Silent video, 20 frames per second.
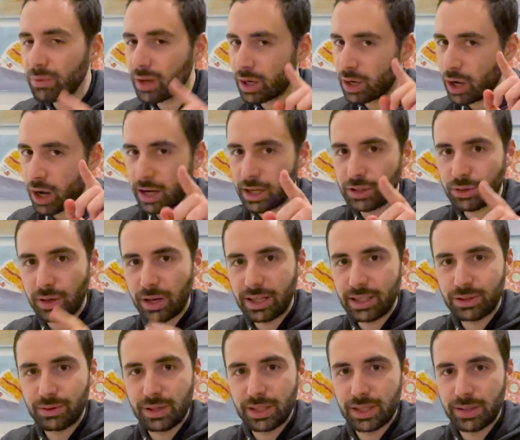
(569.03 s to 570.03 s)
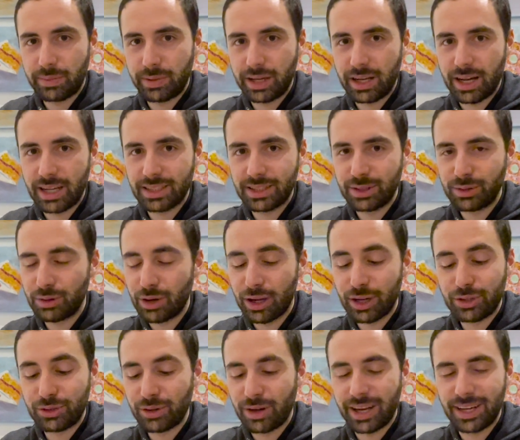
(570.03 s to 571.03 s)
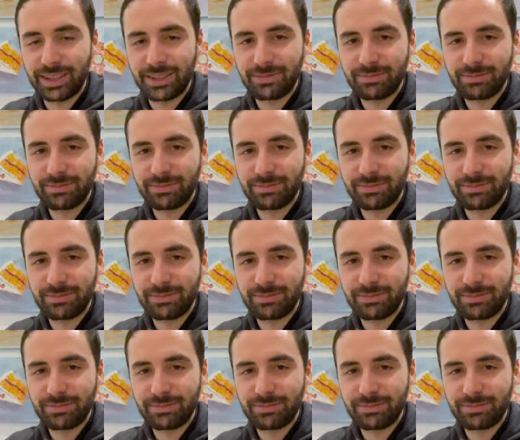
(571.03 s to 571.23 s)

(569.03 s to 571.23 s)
Gotta try this recipe, guys. You gotta try it.